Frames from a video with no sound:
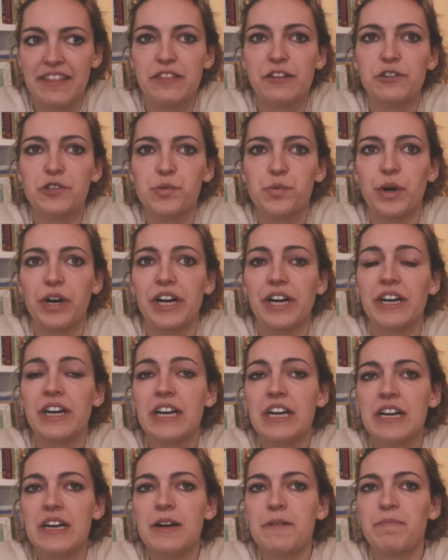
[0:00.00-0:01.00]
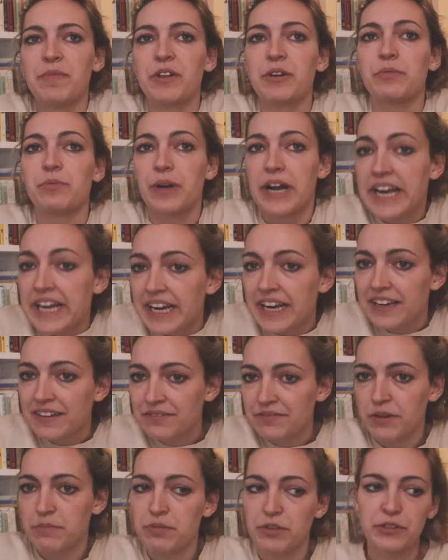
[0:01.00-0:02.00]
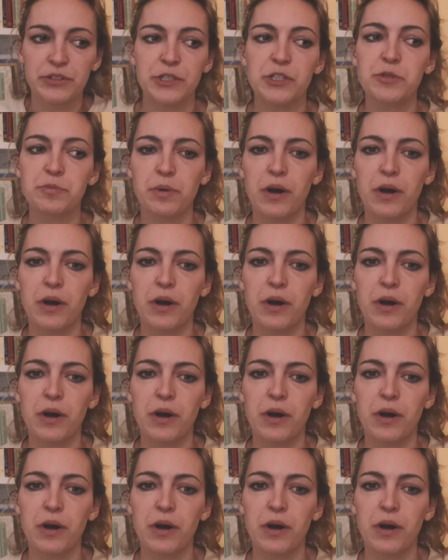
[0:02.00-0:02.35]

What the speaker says: And those were Reagan from Peru's